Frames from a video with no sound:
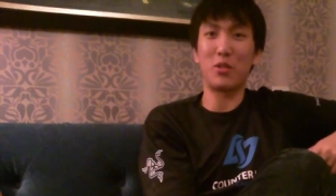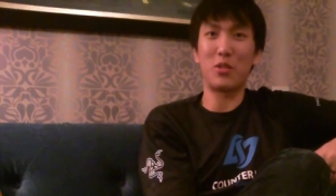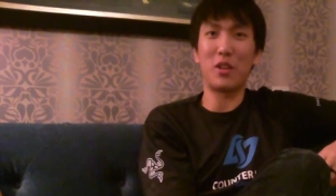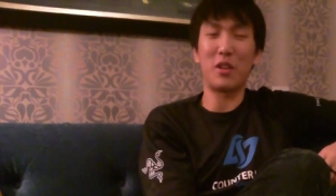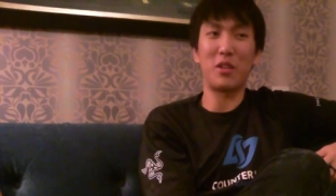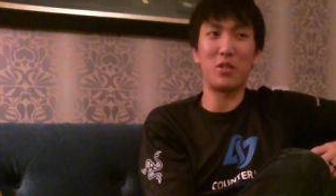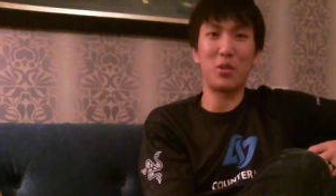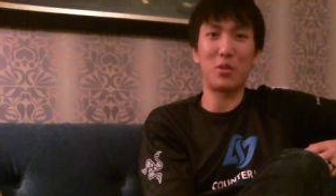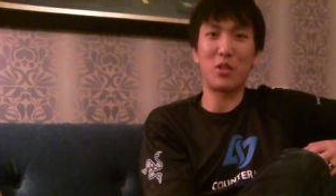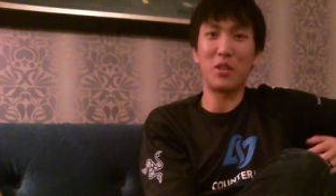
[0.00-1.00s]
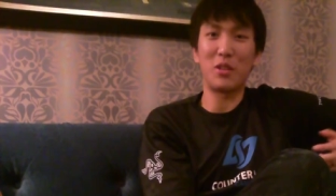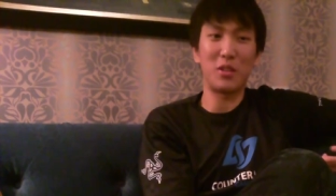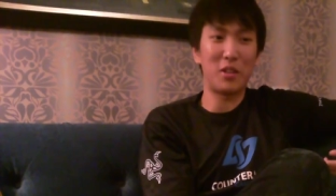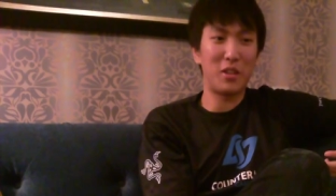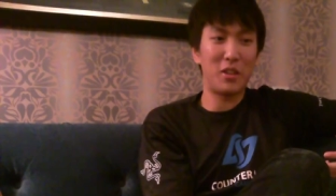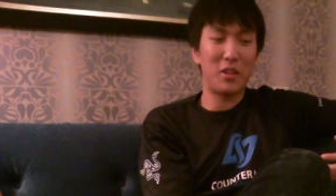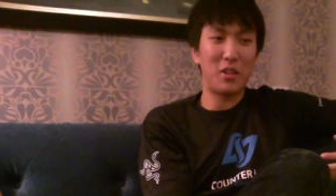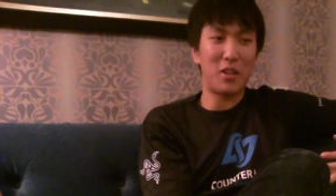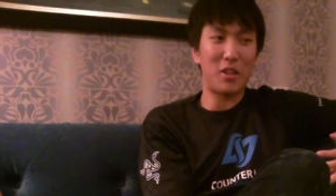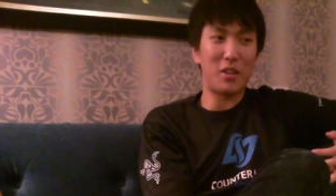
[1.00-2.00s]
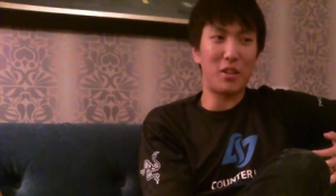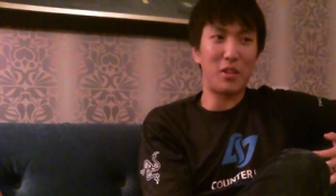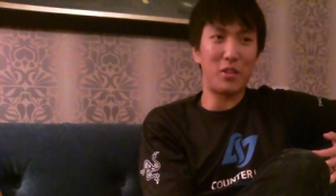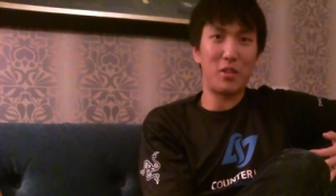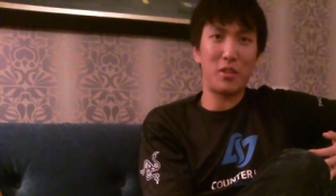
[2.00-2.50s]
Just so skill, knowing